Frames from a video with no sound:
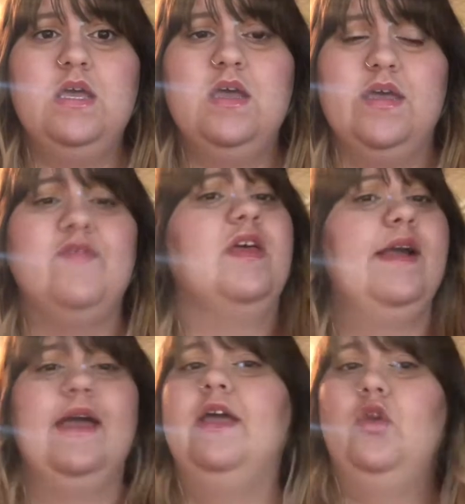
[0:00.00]
I feel like
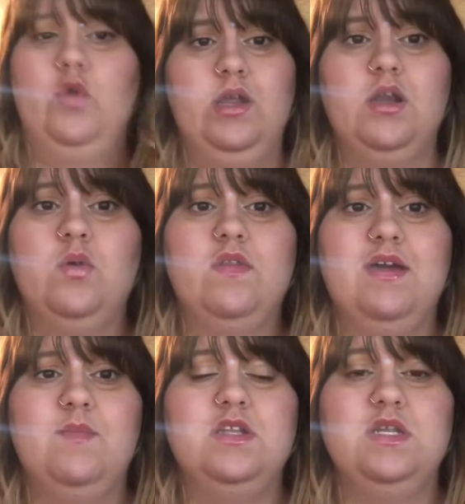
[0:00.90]
I annoy her with how
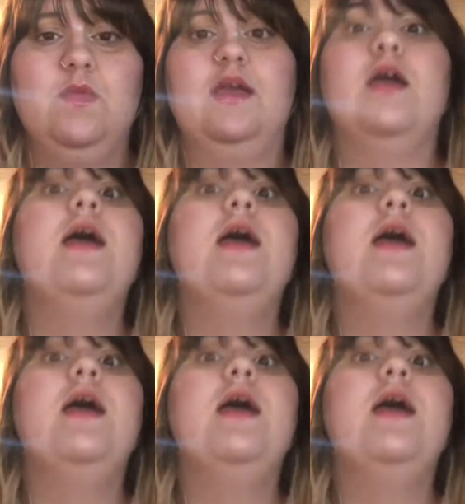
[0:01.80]
much I'm like,